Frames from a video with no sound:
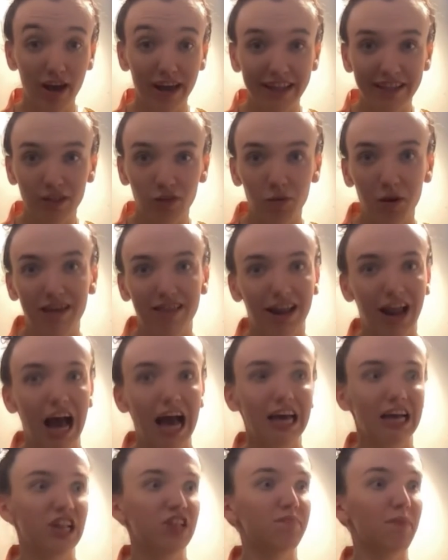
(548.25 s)
in the way that I
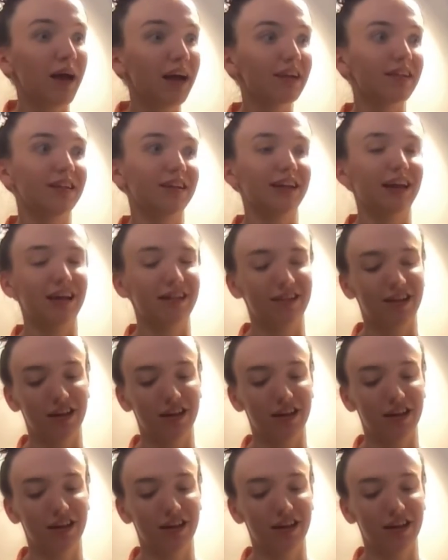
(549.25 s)
expected as